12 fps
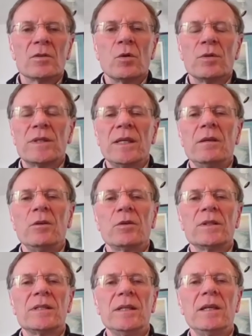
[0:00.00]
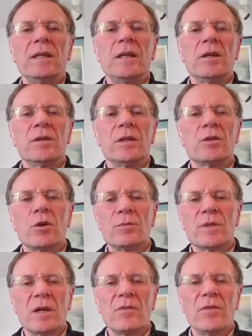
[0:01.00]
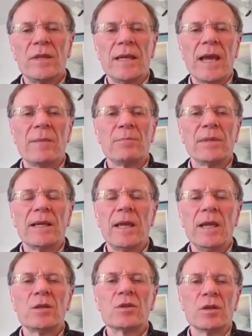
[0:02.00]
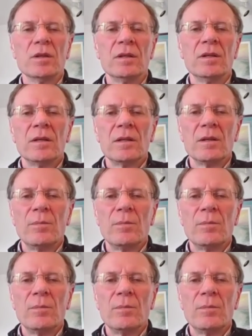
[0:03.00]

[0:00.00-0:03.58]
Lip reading: So you can see it here in terms of the application.